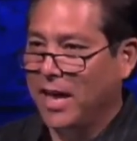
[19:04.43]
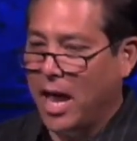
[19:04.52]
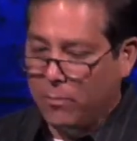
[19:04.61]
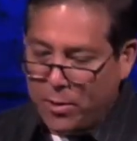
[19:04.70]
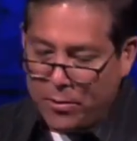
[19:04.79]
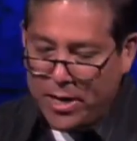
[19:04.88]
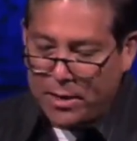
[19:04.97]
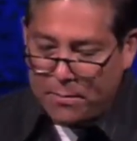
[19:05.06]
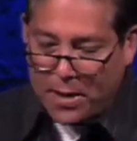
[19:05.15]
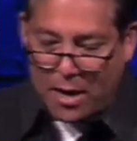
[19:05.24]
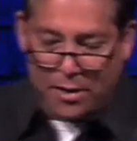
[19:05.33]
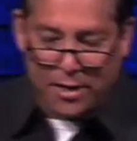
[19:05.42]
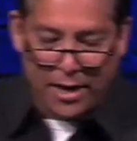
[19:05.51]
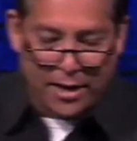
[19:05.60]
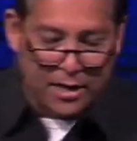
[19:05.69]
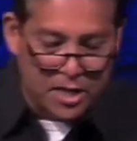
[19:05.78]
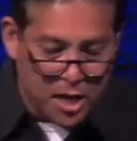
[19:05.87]
And we read about it
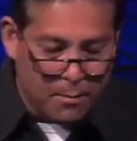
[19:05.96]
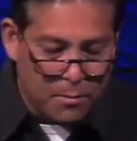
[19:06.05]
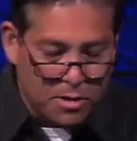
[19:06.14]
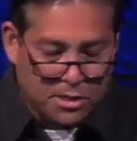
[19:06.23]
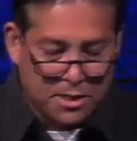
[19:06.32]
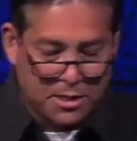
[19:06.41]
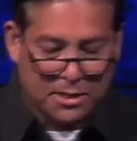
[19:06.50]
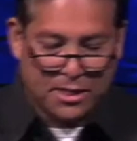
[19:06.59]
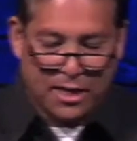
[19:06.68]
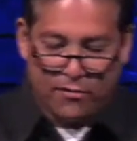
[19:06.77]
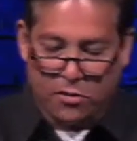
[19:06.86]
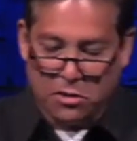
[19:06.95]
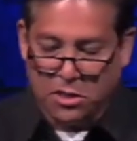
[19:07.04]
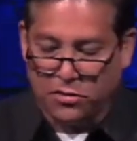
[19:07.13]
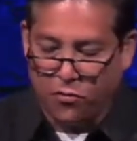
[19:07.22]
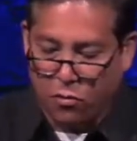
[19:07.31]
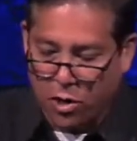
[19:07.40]
in Numbers sixteen,
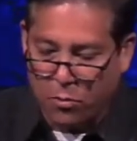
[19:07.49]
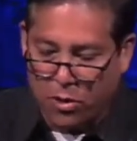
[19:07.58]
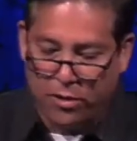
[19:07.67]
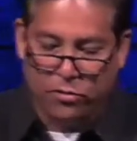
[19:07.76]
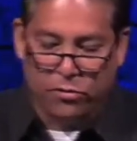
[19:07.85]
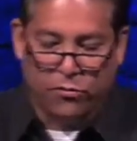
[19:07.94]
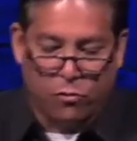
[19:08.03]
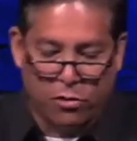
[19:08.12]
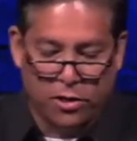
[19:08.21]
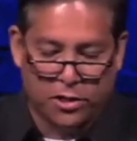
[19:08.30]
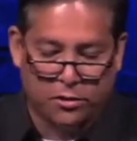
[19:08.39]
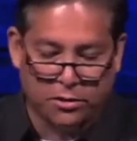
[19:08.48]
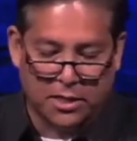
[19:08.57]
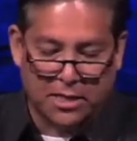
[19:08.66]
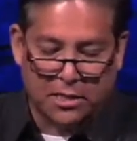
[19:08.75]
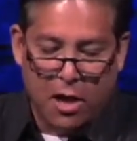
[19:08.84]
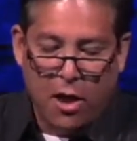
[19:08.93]
verses forty-one through forty-two. It
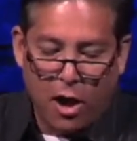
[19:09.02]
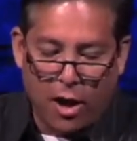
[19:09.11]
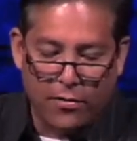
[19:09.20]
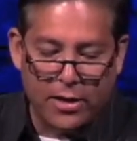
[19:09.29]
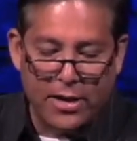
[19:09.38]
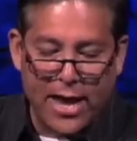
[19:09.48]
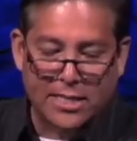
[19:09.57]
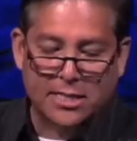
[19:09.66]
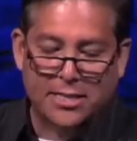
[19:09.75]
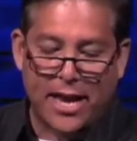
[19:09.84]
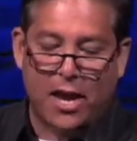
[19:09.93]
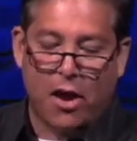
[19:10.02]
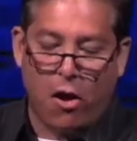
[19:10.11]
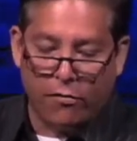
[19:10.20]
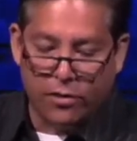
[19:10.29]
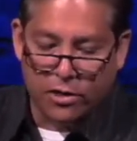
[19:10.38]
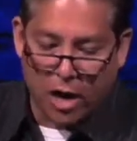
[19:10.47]
says, "On the next day, all
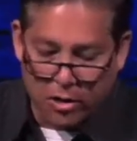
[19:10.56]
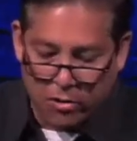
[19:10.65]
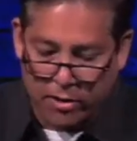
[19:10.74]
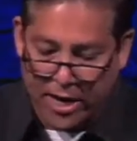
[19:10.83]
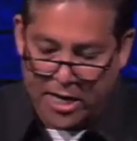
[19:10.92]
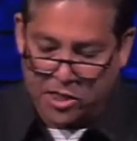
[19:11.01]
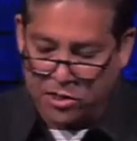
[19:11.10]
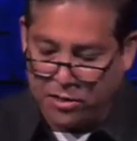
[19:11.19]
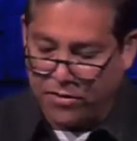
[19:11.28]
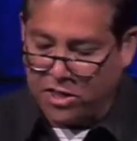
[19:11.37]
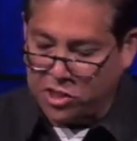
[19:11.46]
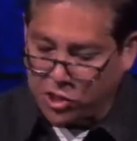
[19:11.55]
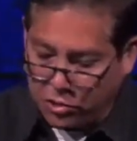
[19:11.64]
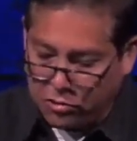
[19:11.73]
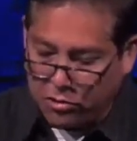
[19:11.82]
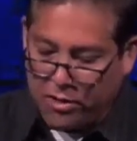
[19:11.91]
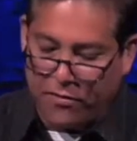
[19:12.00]
the congregation of the
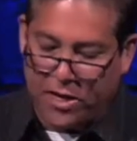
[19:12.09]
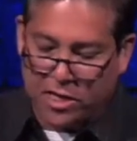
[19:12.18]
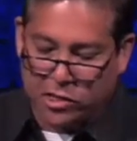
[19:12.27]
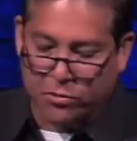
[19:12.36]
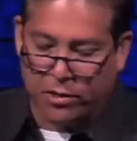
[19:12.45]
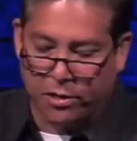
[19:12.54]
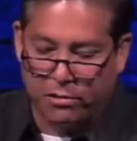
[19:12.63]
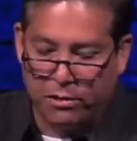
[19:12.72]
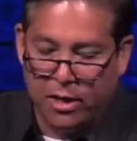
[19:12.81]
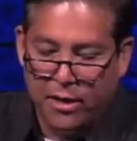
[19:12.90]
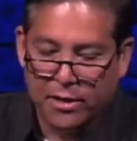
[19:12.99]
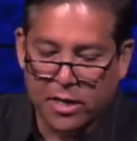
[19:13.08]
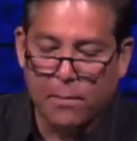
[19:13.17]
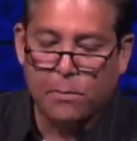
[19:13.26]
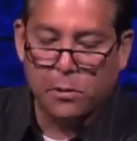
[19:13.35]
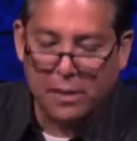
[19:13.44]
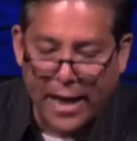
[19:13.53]
children of Israel
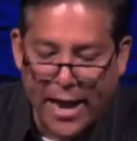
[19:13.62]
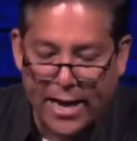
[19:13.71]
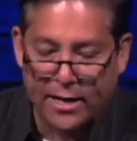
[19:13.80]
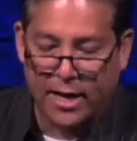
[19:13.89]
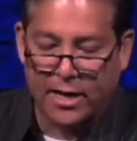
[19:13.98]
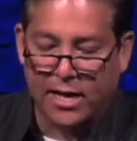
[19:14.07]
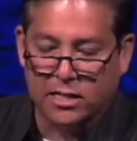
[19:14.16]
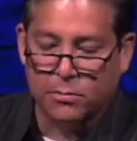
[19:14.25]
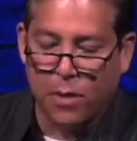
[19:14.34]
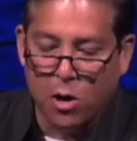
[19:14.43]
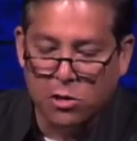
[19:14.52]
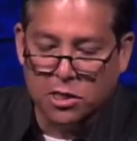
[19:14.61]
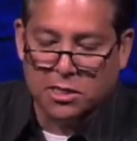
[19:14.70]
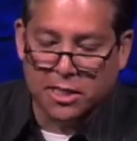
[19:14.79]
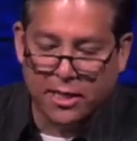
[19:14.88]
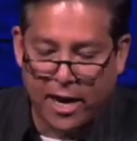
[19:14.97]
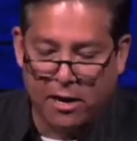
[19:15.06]
complained against Moses
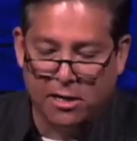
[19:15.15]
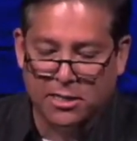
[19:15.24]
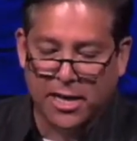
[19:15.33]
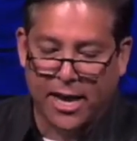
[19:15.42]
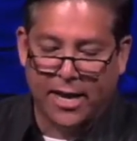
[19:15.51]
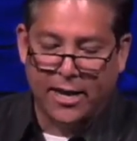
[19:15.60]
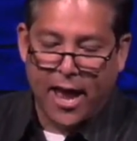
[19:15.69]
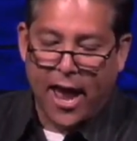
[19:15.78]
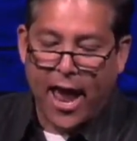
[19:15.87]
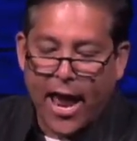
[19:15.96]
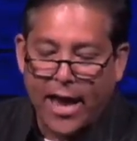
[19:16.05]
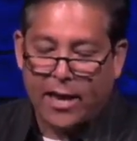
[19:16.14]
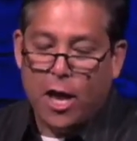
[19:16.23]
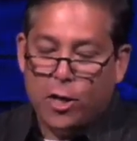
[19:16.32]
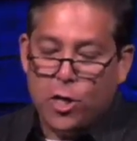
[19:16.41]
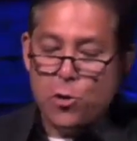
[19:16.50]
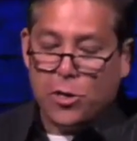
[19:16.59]
and Aaron, saying, 'Hey,
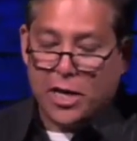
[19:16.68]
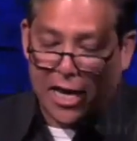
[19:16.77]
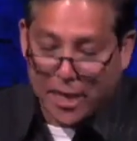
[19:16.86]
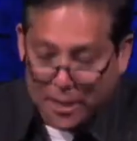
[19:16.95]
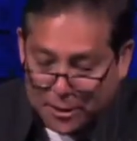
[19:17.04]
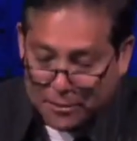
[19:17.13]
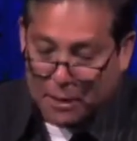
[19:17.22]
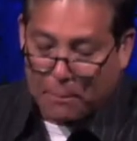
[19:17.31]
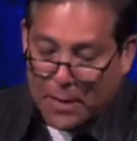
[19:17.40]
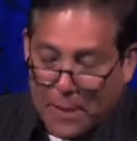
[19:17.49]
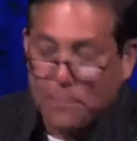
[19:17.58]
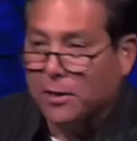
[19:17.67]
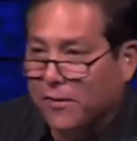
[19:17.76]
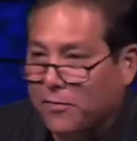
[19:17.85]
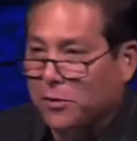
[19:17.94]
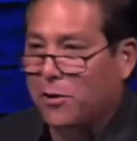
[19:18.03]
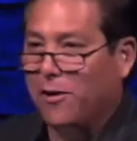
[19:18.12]
you killed the people of
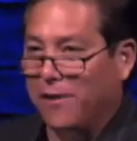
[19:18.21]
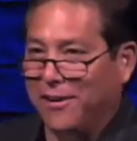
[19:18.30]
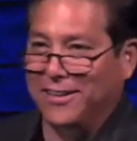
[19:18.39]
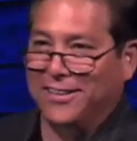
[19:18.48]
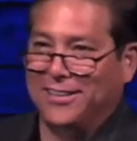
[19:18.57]
the Lord.'"